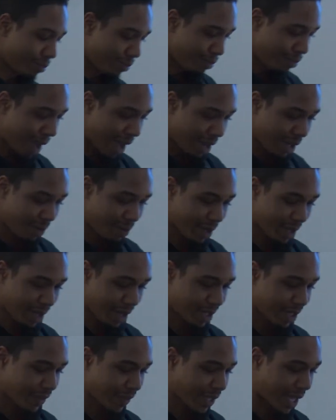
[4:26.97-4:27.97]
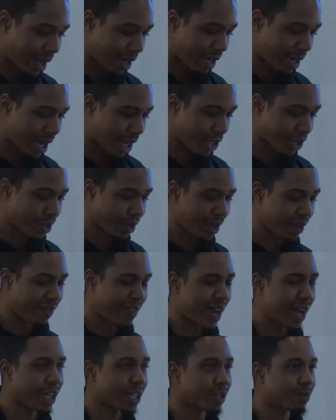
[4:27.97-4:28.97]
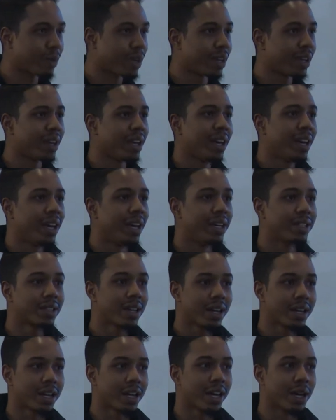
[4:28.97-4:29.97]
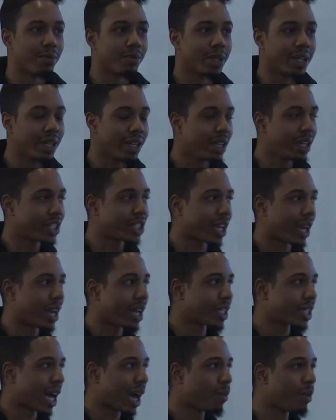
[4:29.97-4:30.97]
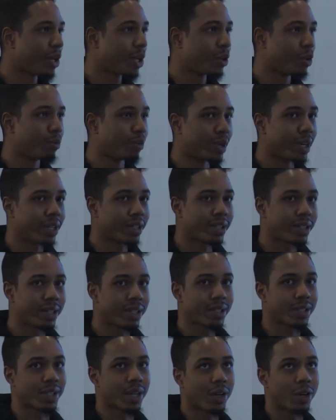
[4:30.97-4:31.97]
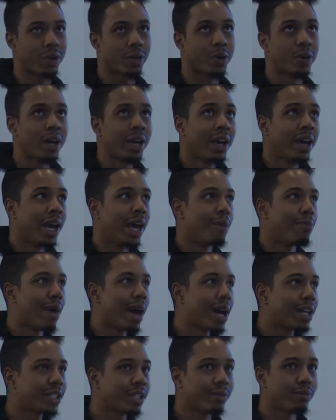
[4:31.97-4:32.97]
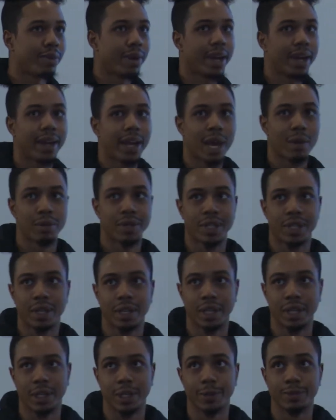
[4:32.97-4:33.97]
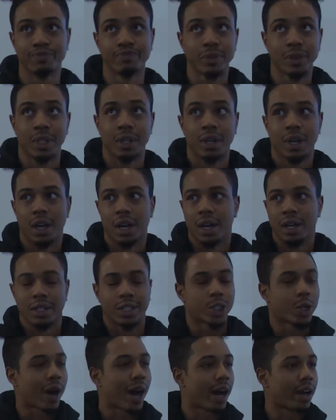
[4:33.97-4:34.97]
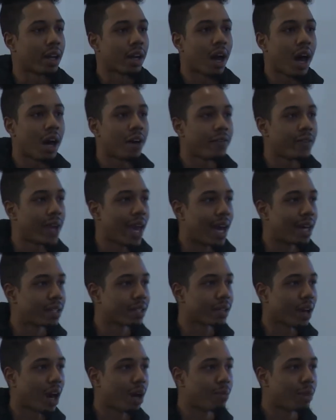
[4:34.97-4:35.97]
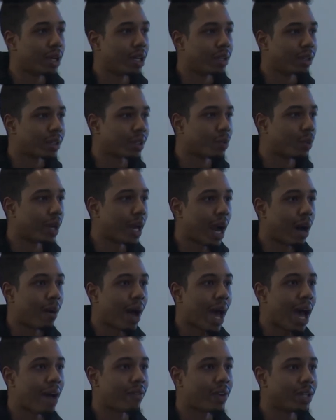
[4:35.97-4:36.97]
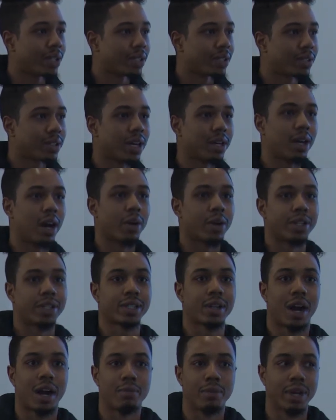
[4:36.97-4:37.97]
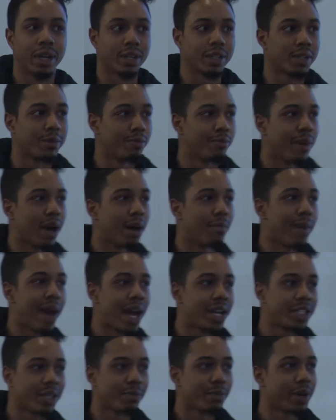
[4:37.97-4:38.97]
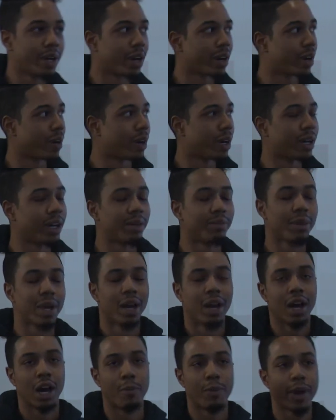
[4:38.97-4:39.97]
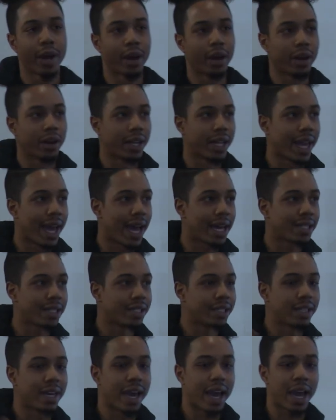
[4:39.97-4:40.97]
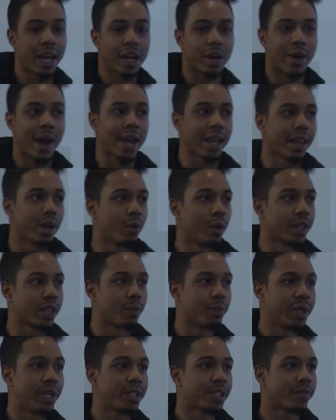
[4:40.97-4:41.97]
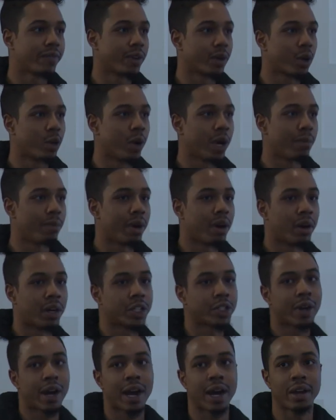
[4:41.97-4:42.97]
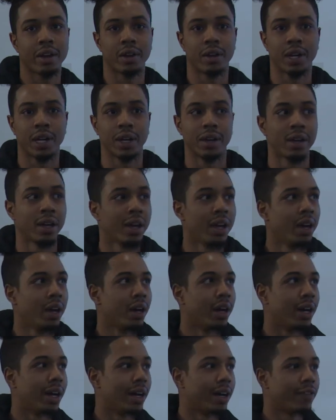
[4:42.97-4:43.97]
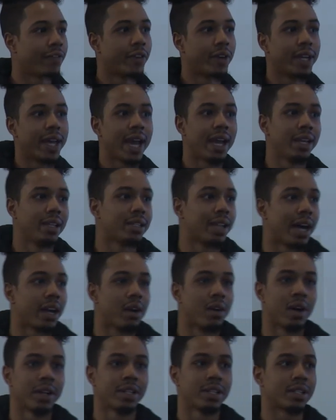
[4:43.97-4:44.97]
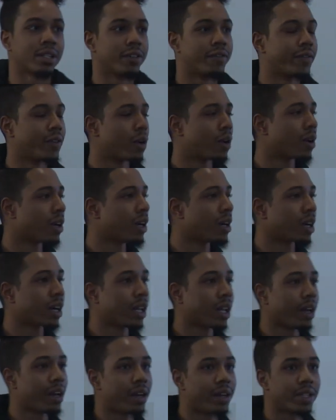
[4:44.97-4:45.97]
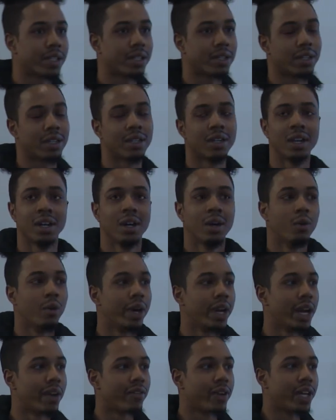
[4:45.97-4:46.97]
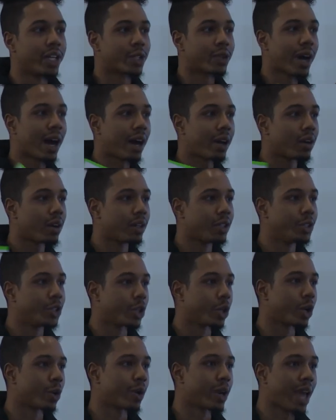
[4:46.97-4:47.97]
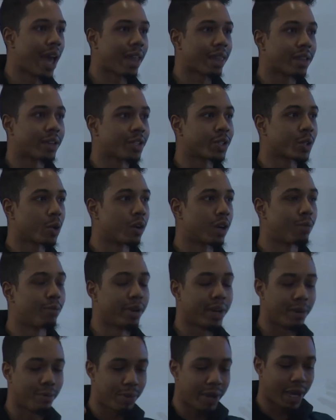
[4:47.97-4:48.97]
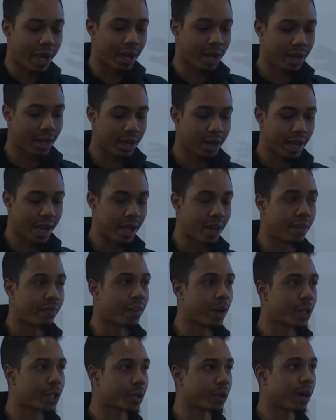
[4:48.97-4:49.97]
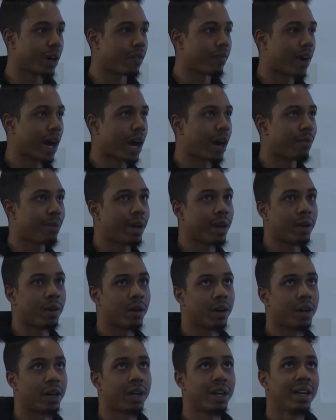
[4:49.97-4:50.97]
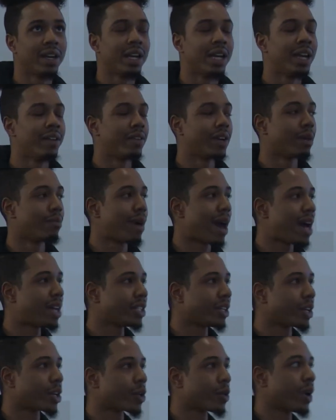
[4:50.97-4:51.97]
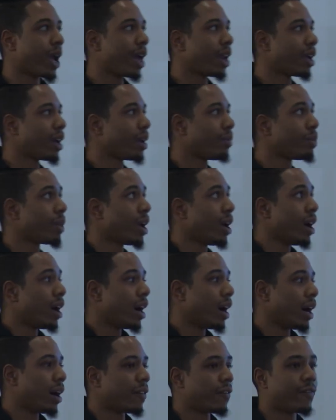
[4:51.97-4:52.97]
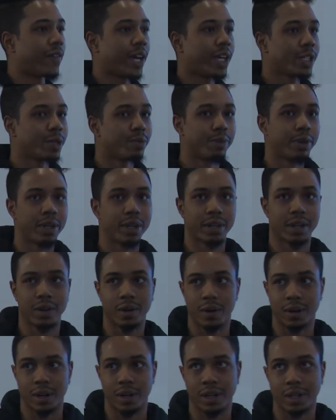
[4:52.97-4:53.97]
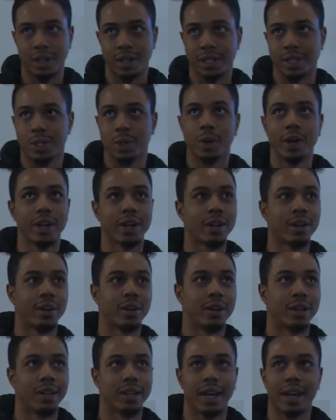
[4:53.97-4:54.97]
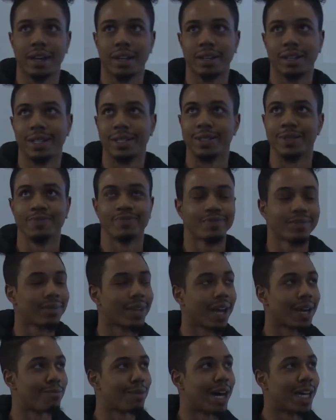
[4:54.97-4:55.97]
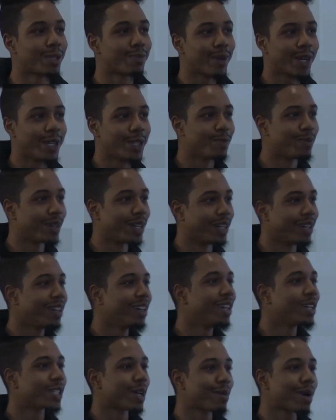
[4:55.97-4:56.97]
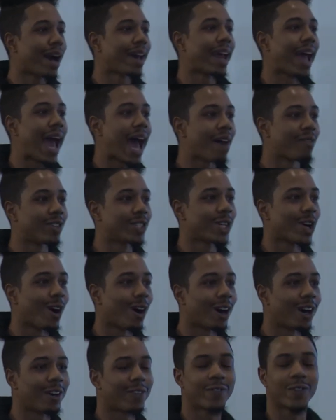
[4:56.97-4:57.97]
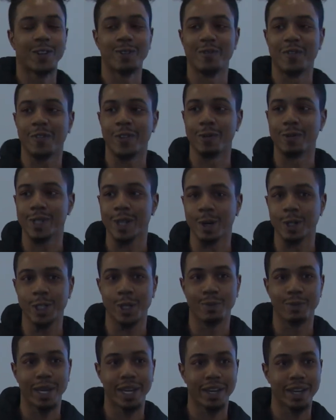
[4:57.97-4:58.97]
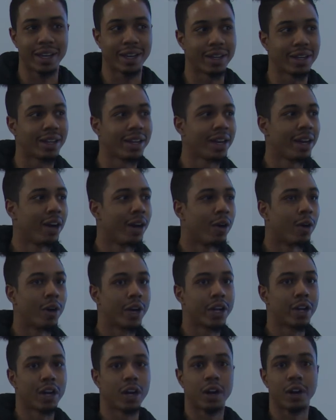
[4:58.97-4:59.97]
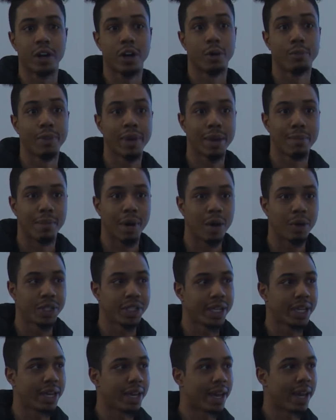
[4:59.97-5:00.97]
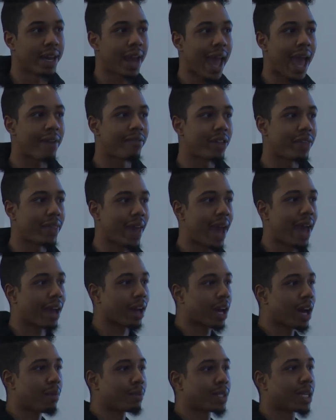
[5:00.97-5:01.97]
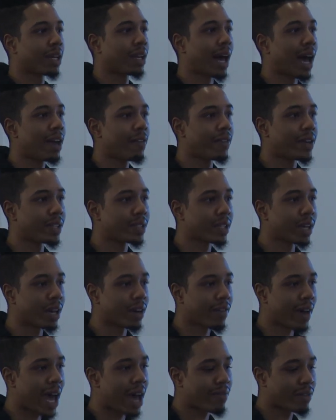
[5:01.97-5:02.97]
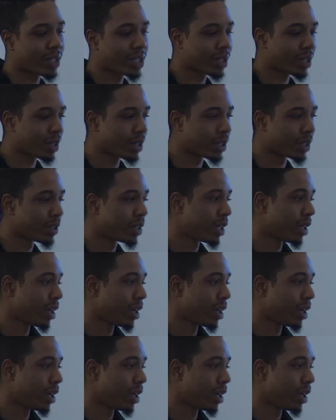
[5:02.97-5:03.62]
Mainly because of technological advancement. It's going to completely change how we do business. So imagine being able to try the coffee at Starbucks without having to go to Starbucks. Imagine putting on a pair of glasses and interacting with a piece of equipment, or trying on, for ladies, like going to Sephora or Claire's or whatever, and trying on jewelry at the store, but being in a virtual environment. Or even imagine creating Facebook or a Twitter, or like not a MySpace, but some kind of avatar from social media, or your Bitmoji and having that come to life instead of having to